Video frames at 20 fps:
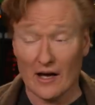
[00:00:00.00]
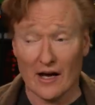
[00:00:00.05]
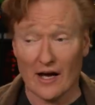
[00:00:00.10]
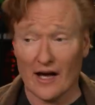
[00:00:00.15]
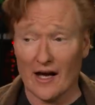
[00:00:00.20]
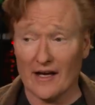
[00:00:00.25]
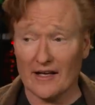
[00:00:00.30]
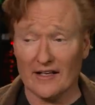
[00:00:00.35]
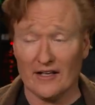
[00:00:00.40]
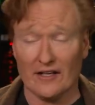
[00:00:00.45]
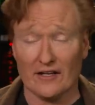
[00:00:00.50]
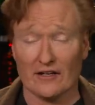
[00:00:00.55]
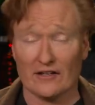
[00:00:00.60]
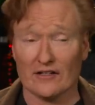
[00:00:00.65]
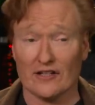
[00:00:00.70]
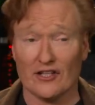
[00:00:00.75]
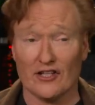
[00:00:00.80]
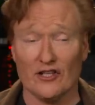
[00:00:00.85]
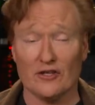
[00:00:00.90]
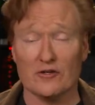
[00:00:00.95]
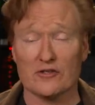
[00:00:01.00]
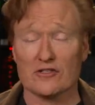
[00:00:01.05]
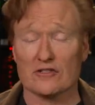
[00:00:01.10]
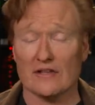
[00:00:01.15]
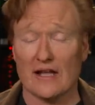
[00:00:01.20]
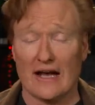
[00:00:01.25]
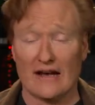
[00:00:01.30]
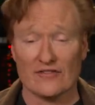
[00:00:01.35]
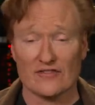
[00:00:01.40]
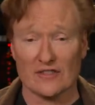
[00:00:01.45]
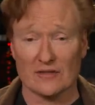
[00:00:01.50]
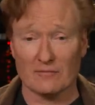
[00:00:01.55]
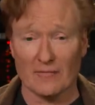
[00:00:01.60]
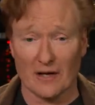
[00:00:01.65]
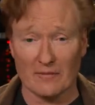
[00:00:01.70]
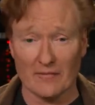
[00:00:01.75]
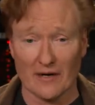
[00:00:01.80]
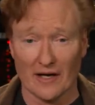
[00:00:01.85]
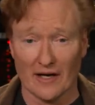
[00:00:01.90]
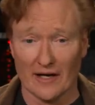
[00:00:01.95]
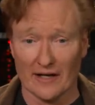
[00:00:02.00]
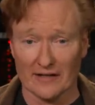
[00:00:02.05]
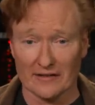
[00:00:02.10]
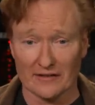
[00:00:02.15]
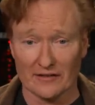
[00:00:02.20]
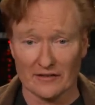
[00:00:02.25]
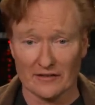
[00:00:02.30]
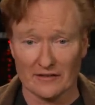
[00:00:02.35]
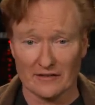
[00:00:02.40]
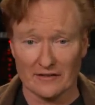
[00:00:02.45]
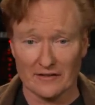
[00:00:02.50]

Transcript: I hear huge laughs in my mind.